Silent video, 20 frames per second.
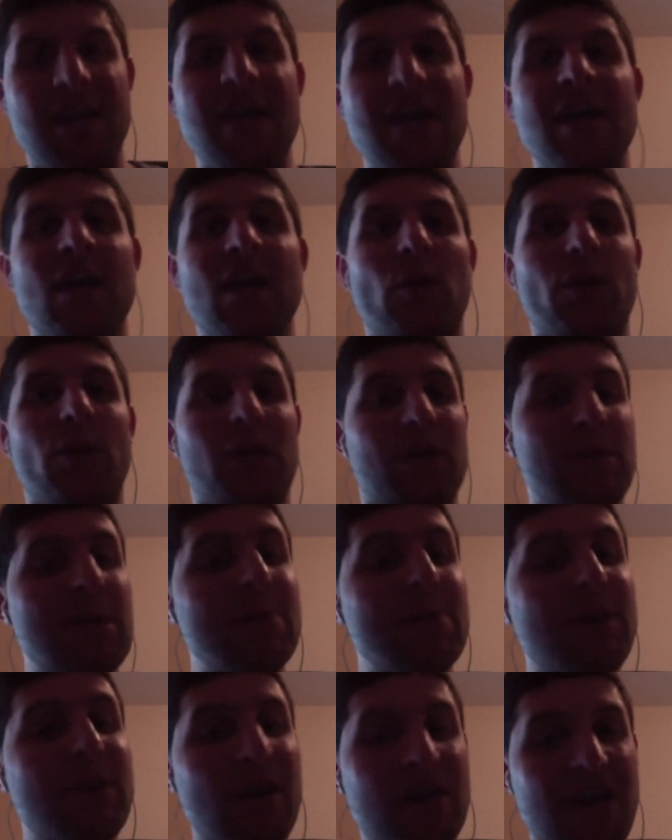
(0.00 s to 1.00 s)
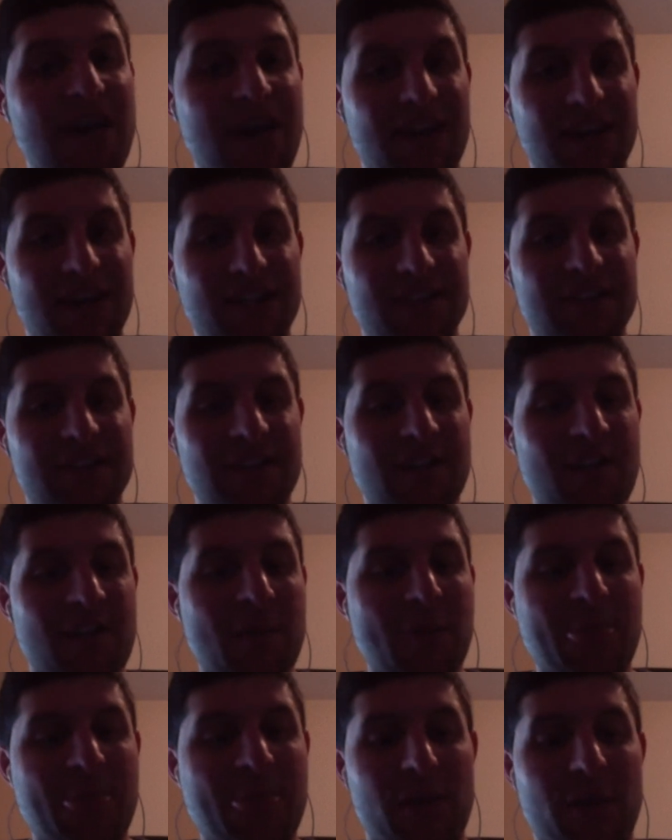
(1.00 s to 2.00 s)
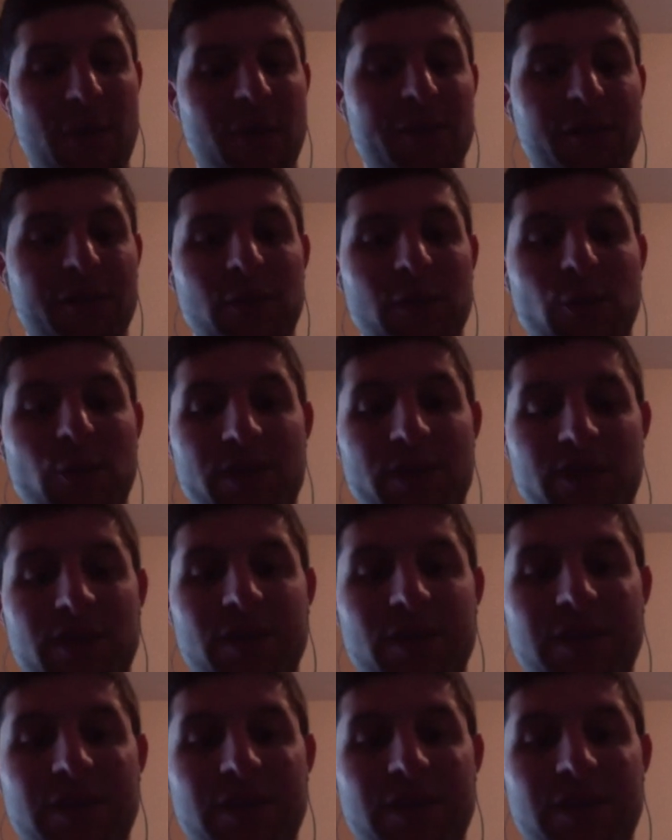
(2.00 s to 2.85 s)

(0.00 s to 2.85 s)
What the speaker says: Cool. What I mean by that is not only will it